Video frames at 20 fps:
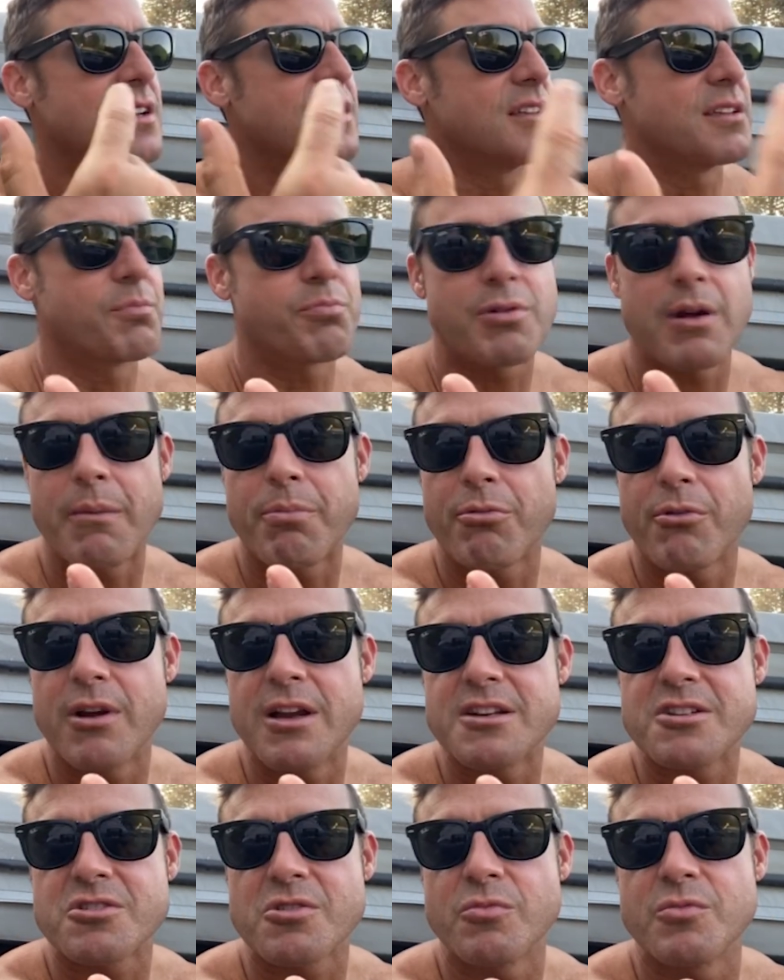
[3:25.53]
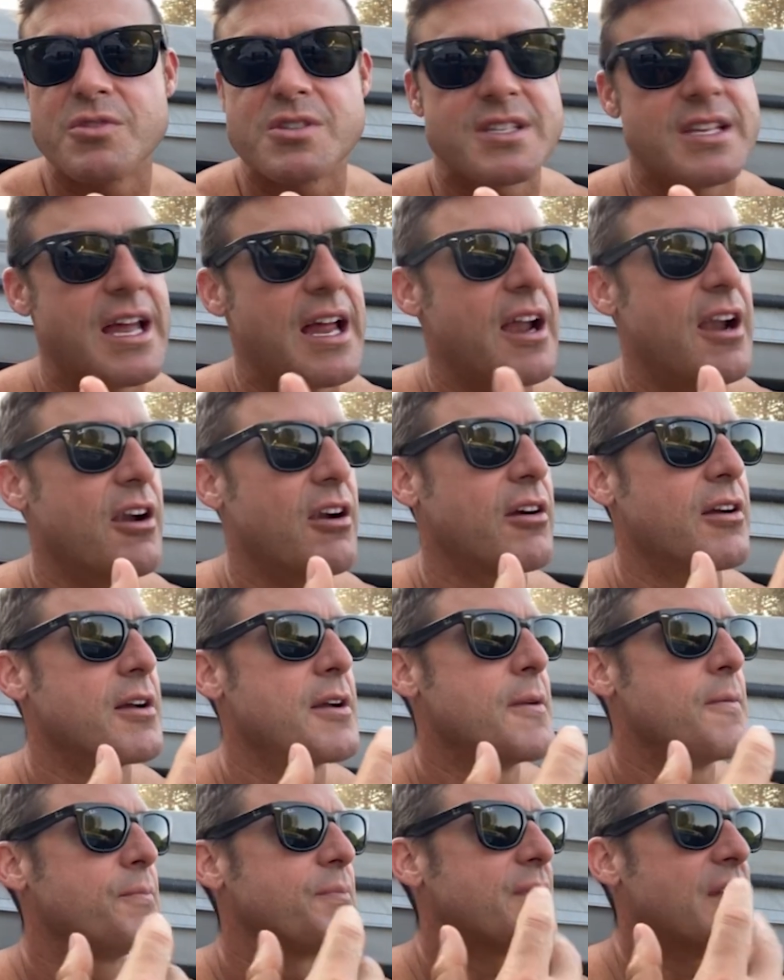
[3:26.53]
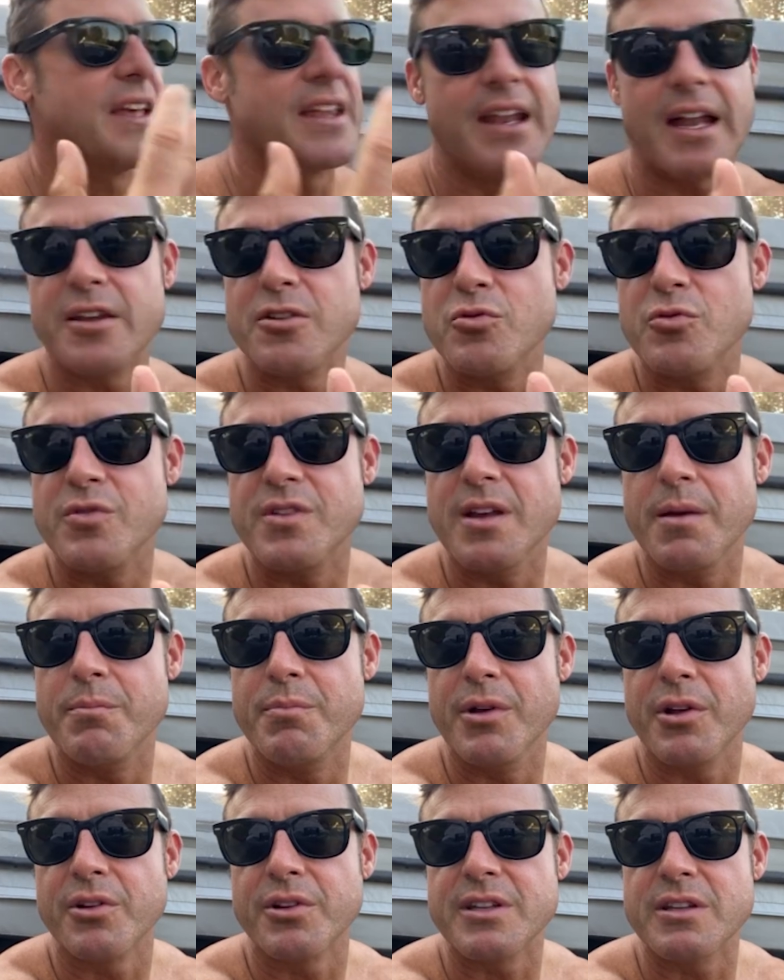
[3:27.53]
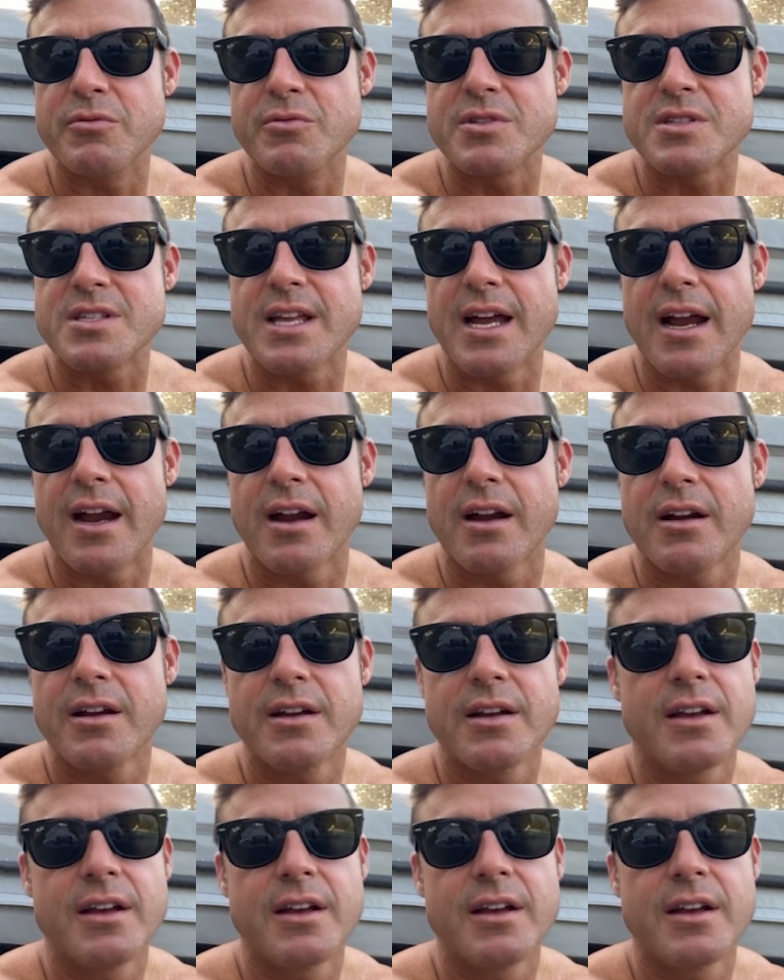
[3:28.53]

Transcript: The preparation was there. And I knew the ability was there.